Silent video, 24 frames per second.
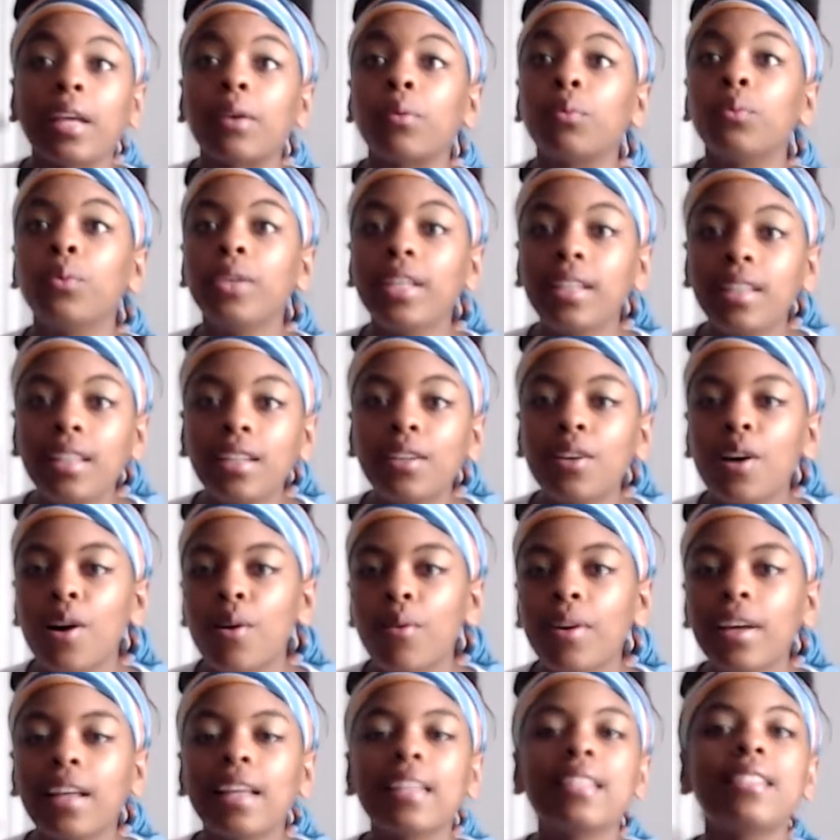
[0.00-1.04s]
really
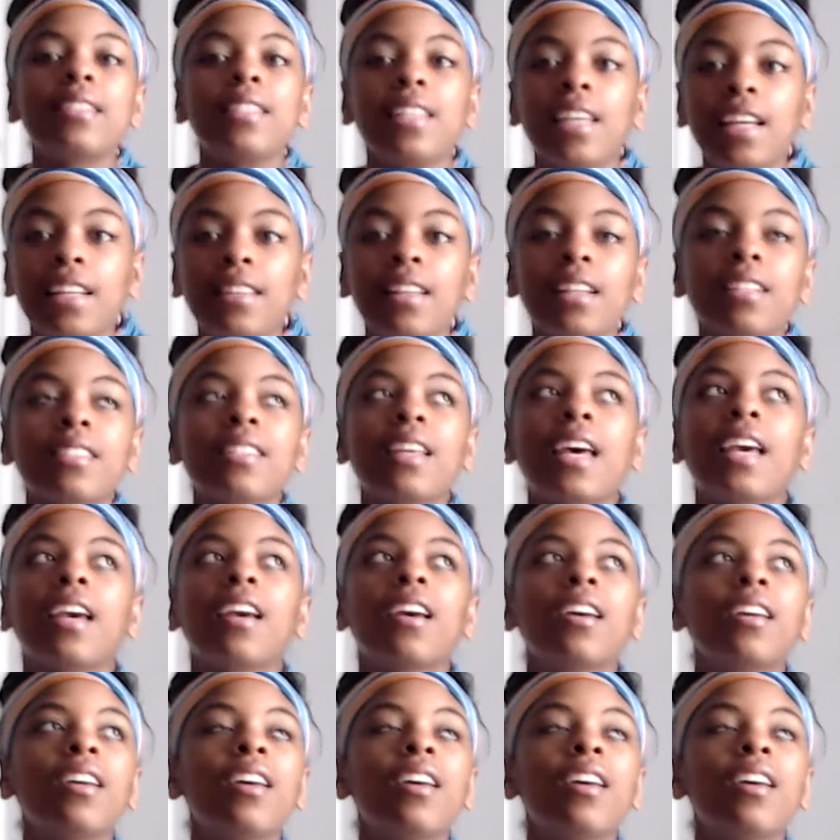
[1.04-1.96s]
going, the scene that's, like,